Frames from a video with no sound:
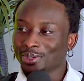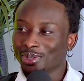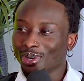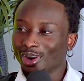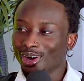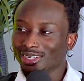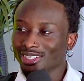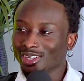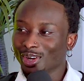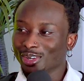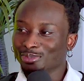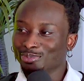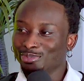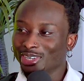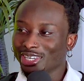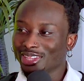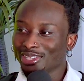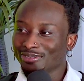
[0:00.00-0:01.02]
on
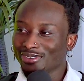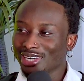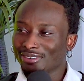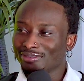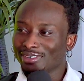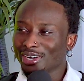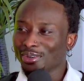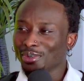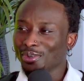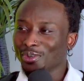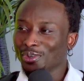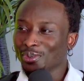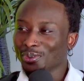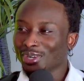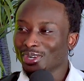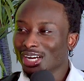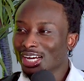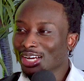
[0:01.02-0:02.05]
Breath of Life, like,
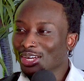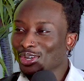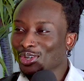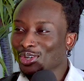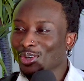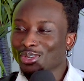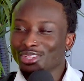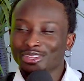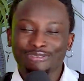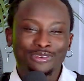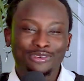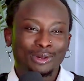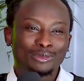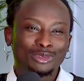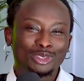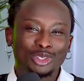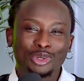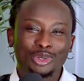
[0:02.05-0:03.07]
the
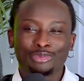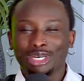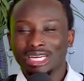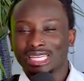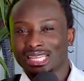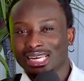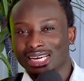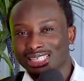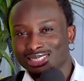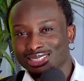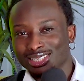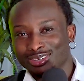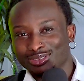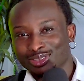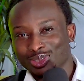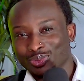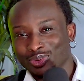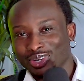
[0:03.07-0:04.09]
film. Do you really think it
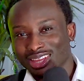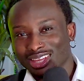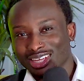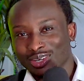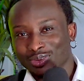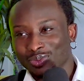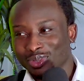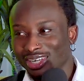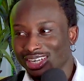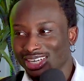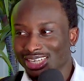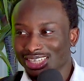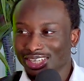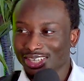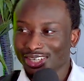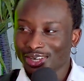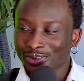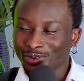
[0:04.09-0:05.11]
deserves to win the award?
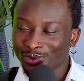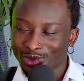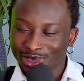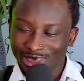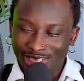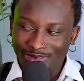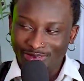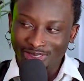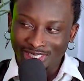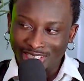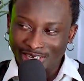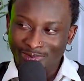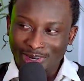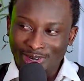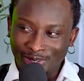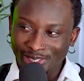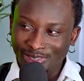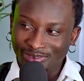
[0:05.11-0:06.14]
What do you have to say
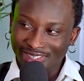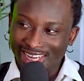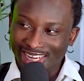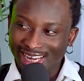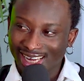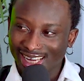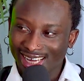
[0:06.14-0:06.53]
about all of that?